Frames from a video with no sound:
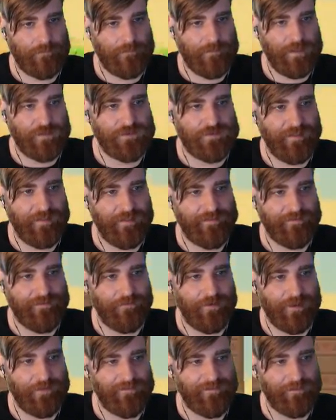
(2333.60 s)
Not sure that's the
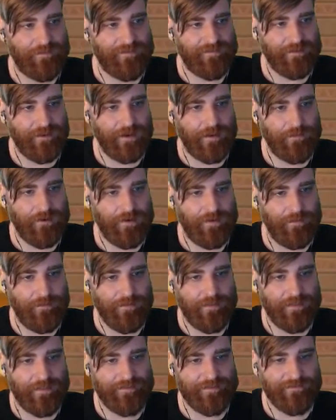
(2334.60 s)
way I'm supposed to get up here,
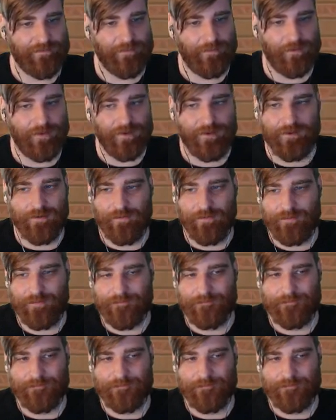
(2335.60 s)
but that's the way I'm gonna do it.